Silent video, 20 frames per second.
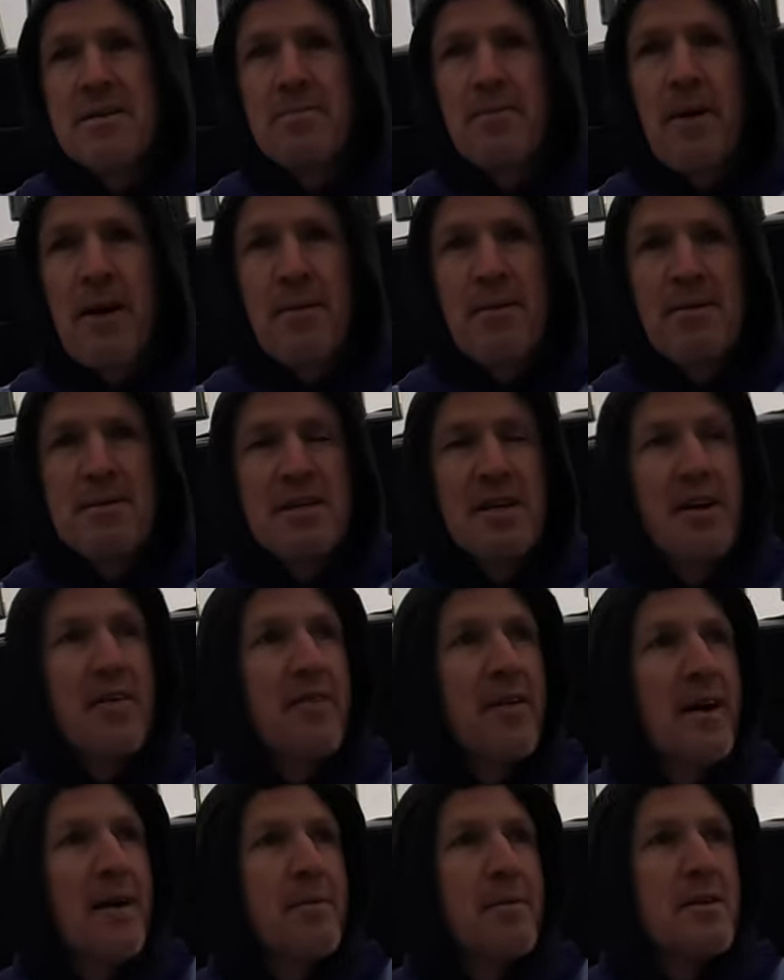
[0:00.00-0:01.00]

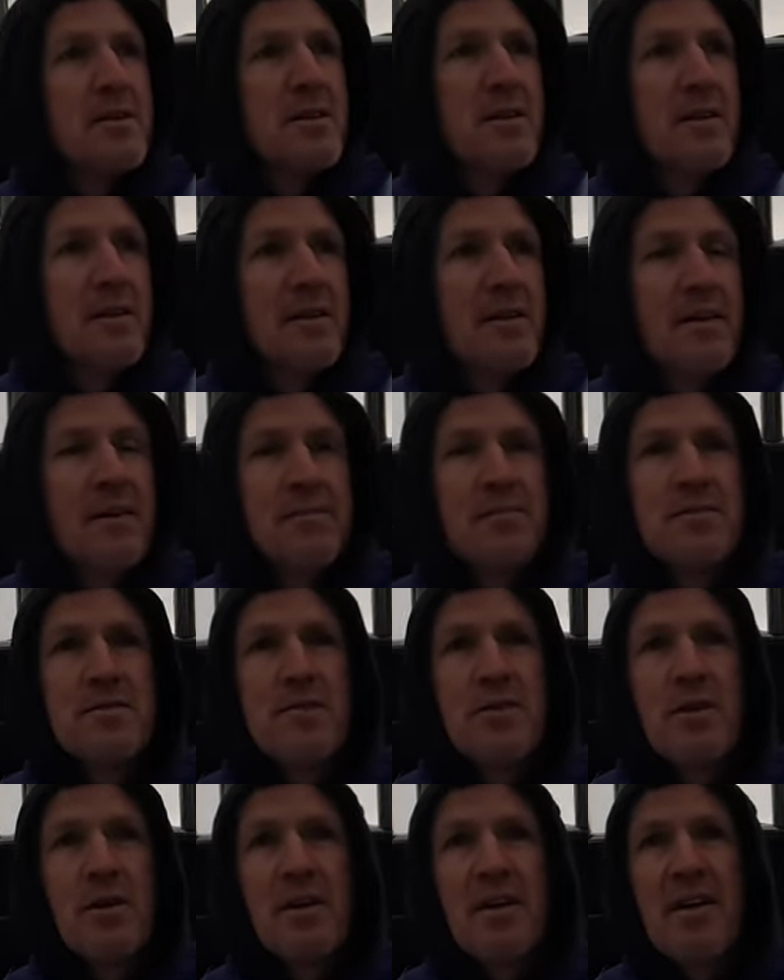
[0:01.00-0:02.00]
I
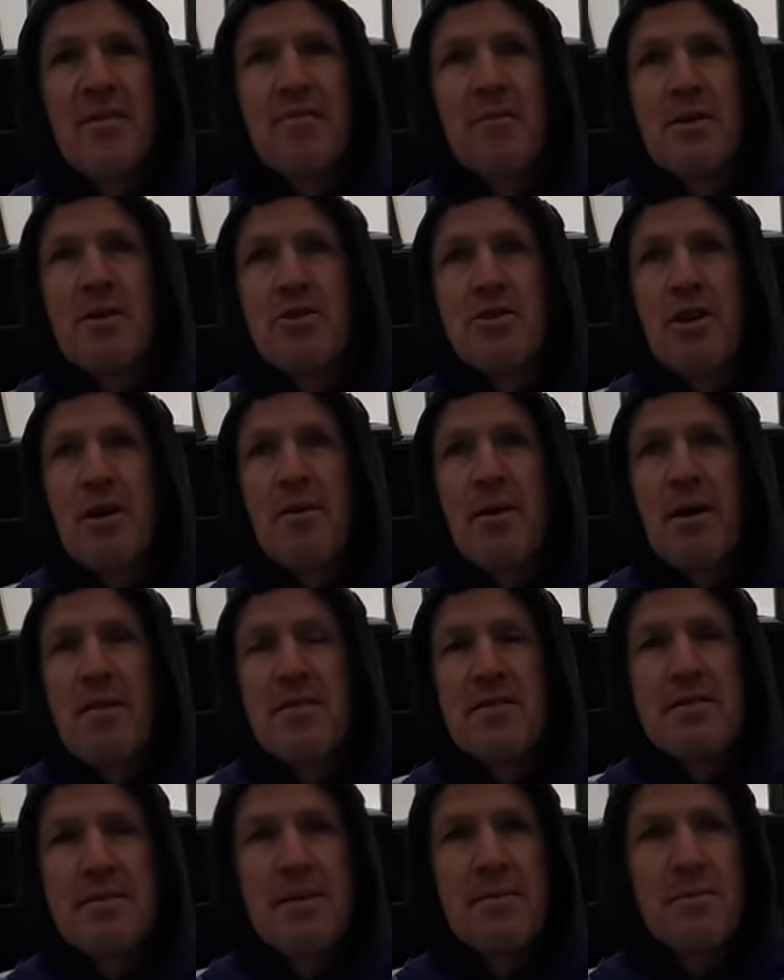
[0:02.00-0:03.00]
sort of left my job
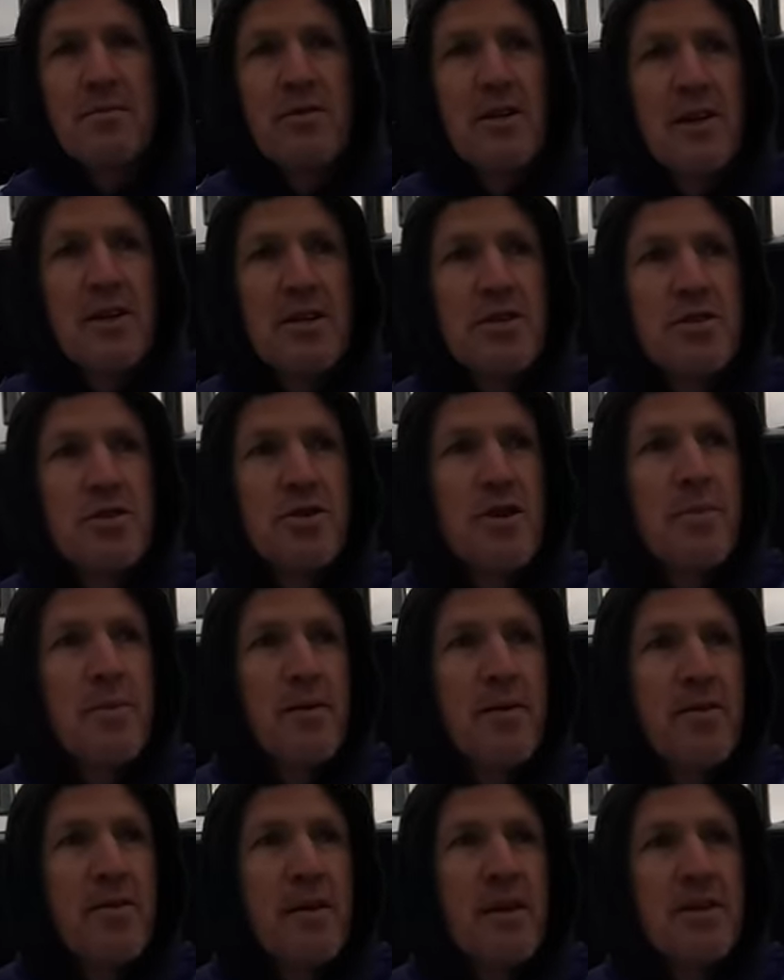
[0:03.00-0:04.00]
over something really
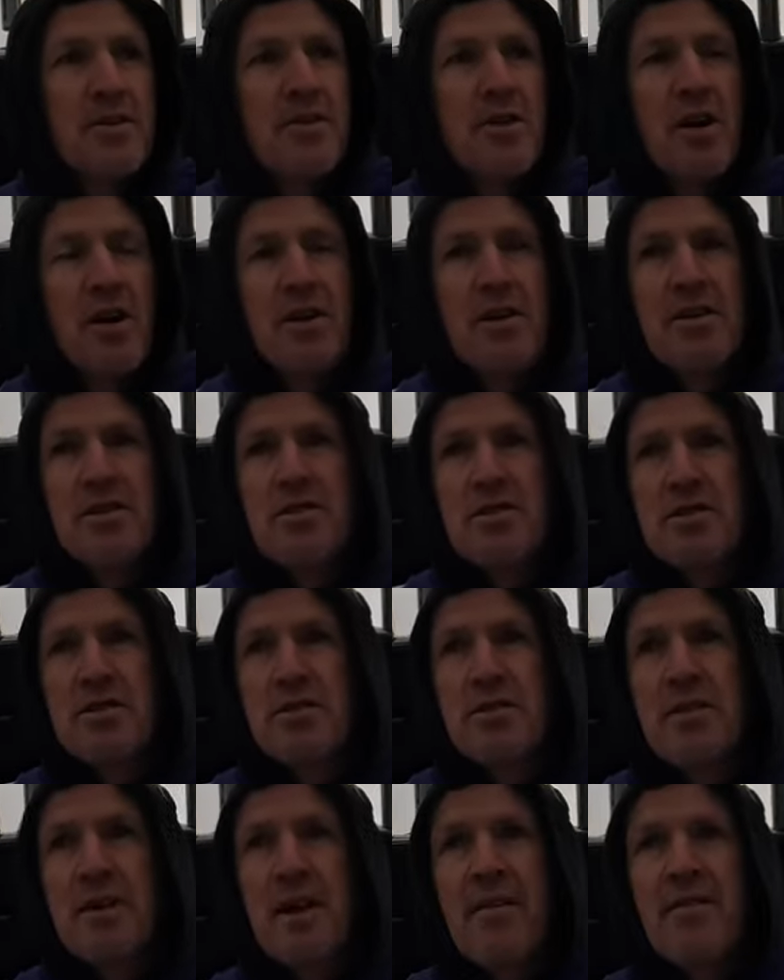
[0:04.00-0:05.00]
stupid and really childish. I
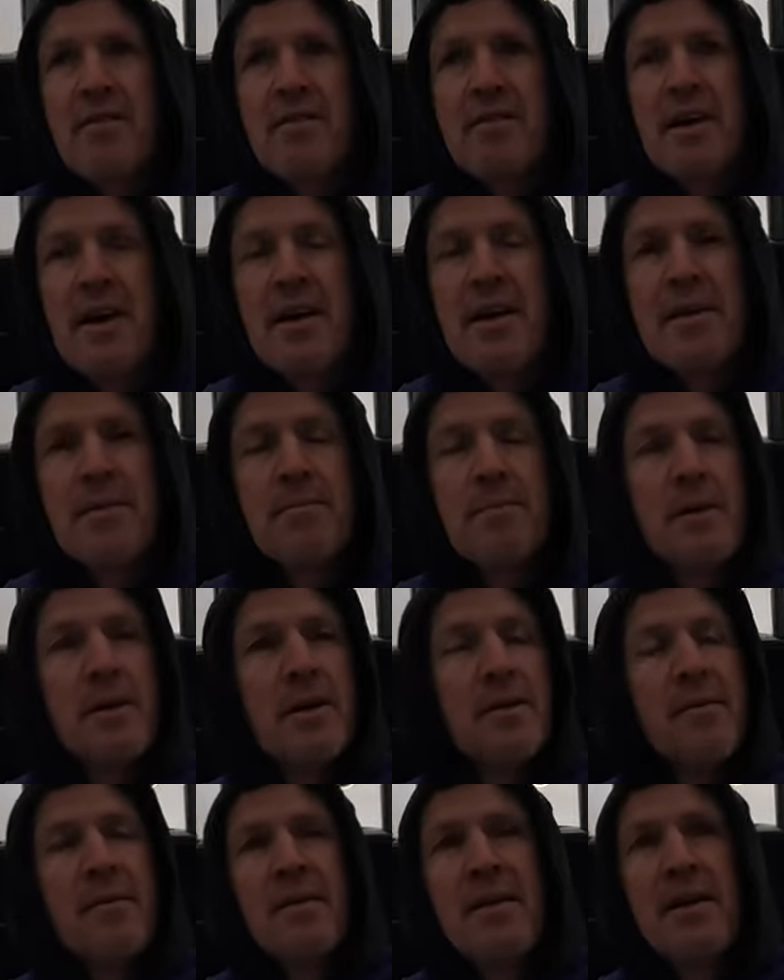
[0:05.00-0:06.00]
should never have done it,
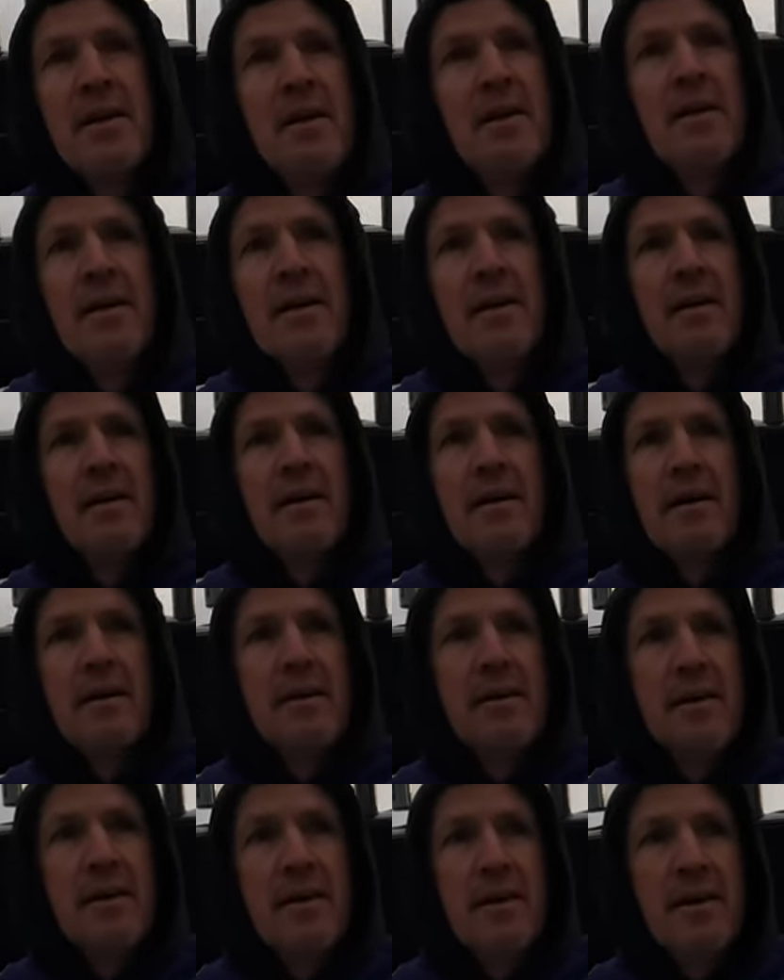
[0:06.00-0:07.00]
but
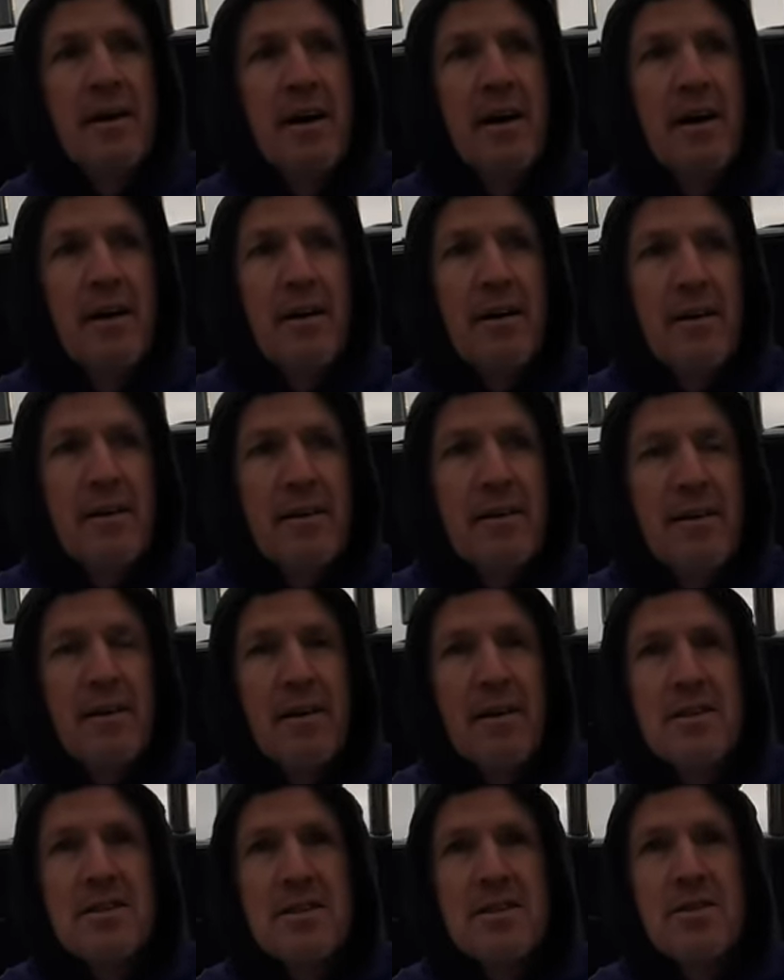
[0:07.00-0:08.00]
you know,
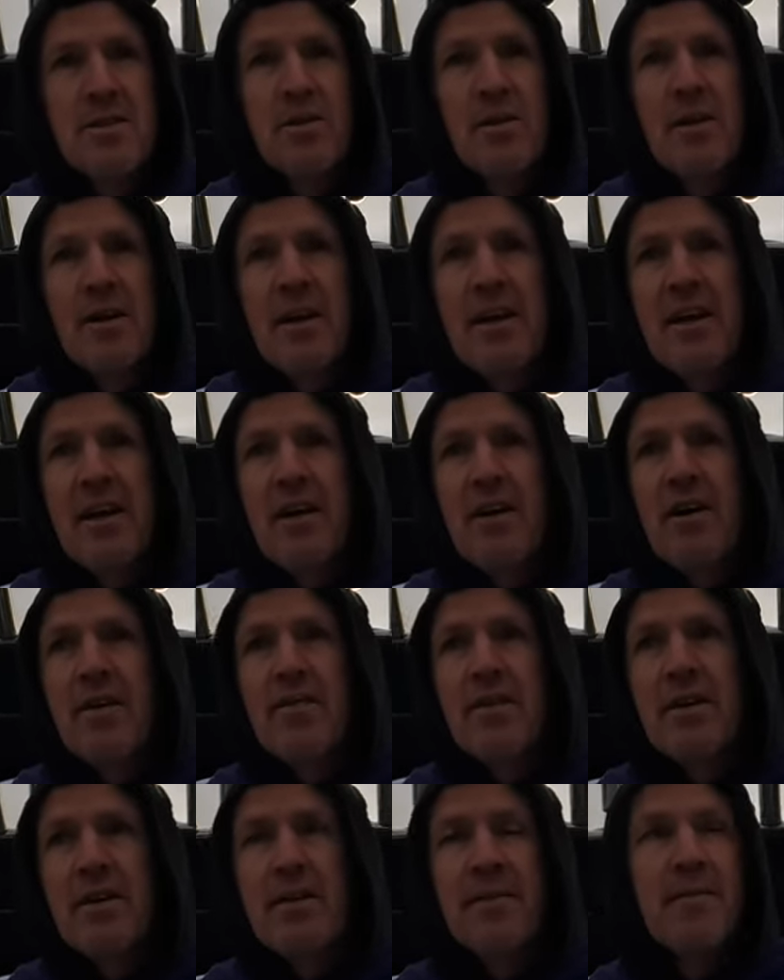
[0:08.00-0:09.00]
I just couldn't let go
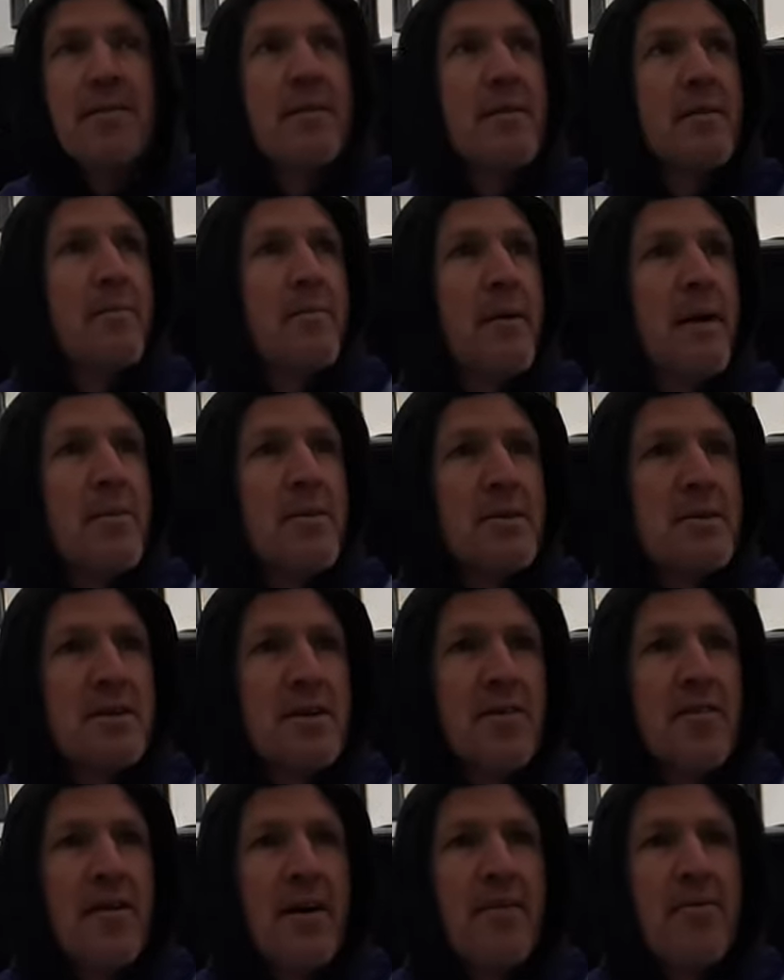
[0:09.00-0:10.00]
of it. Beat
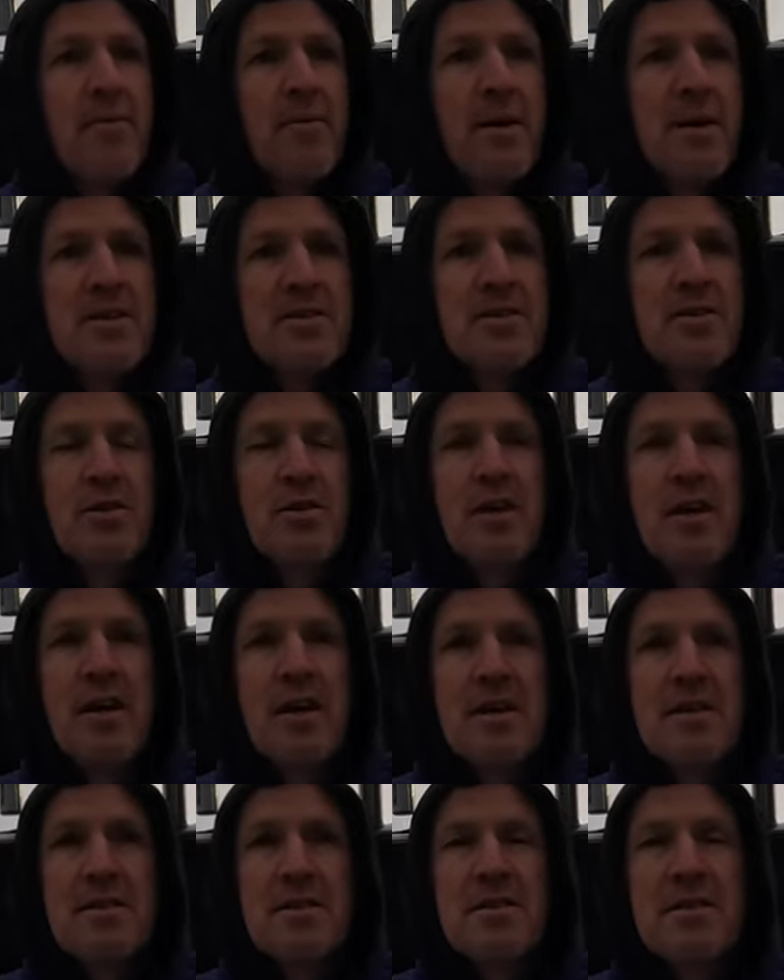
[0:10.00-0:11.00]
myself up for about 2
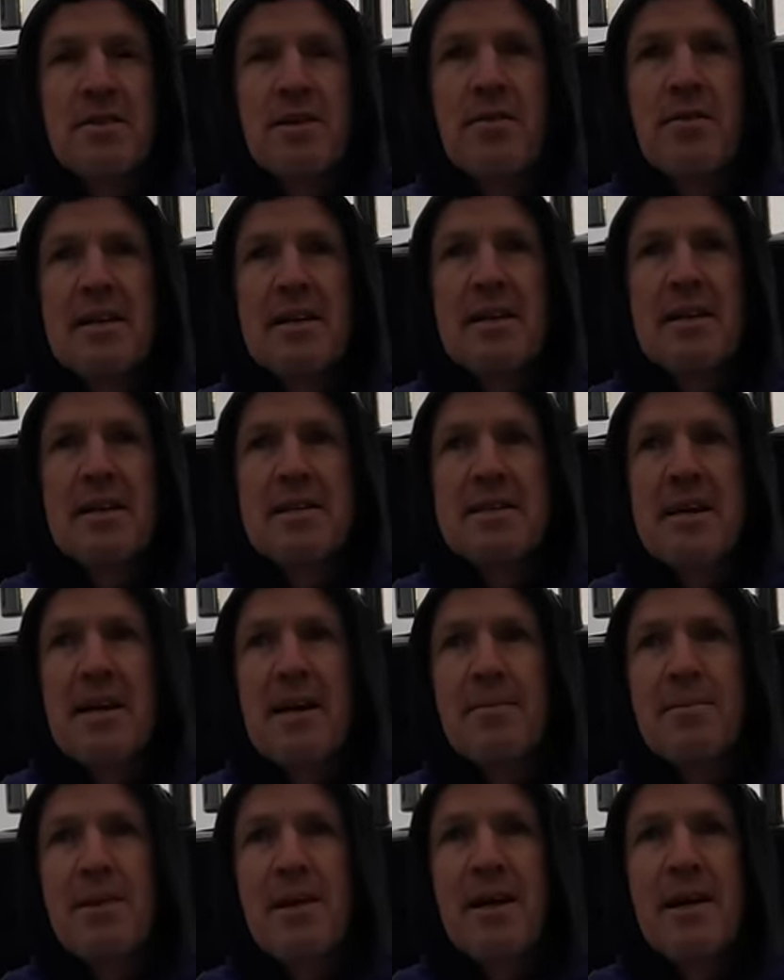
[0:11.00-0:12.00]
years. I was in a really
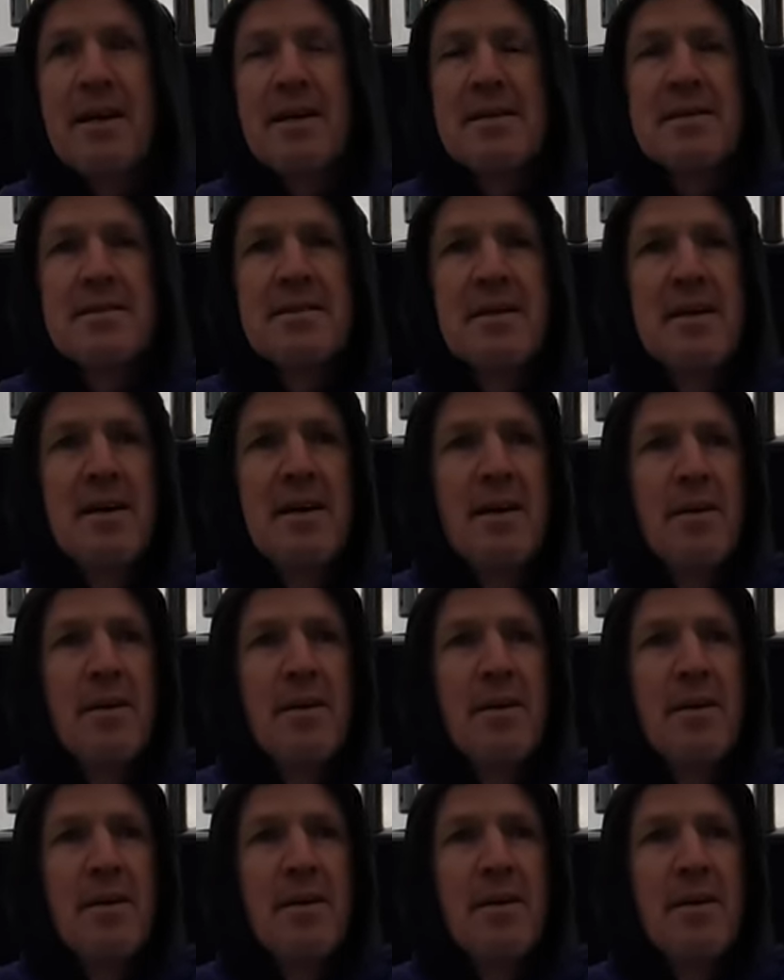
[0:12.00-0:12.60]
dark place.